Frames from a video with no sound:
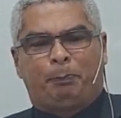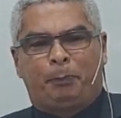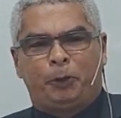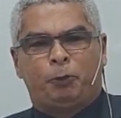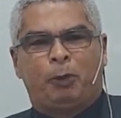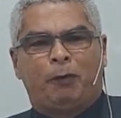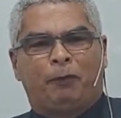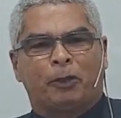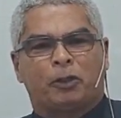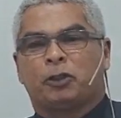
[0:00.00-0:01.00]
So now
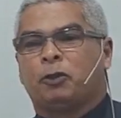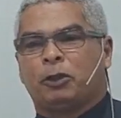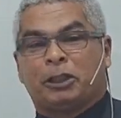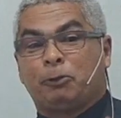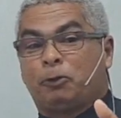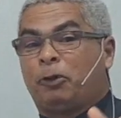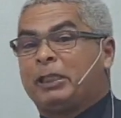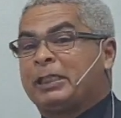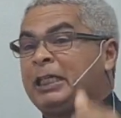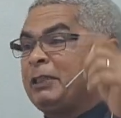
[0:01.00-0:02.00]
James
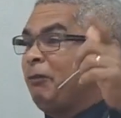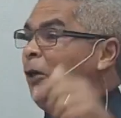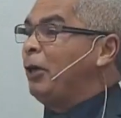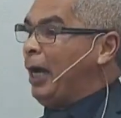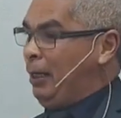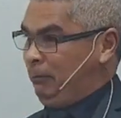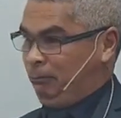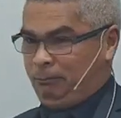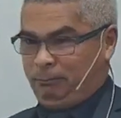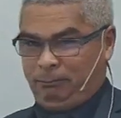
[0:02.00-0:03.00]
and John said,
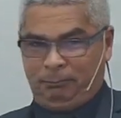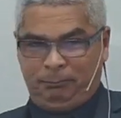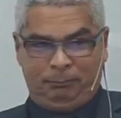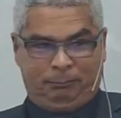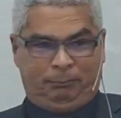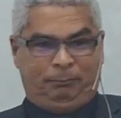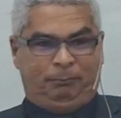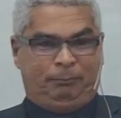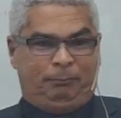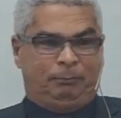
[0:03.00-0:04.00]
"If you
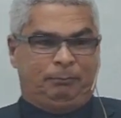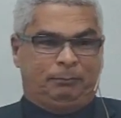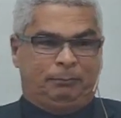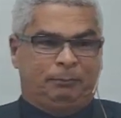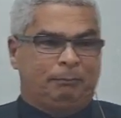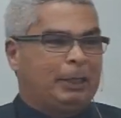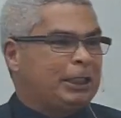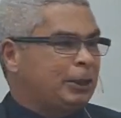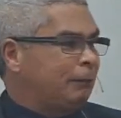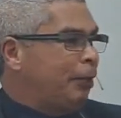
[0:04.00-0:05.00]
want, we can pray
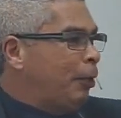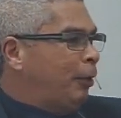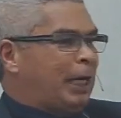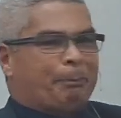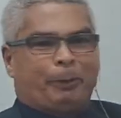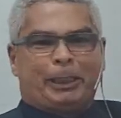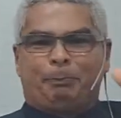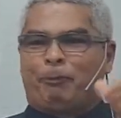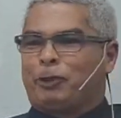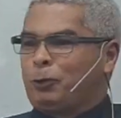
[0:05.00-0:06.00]
but
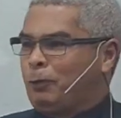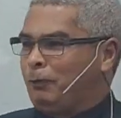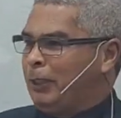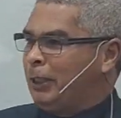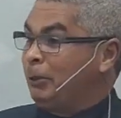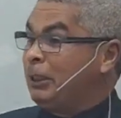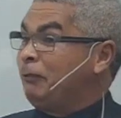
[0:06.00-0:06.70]
we're not going to pray for these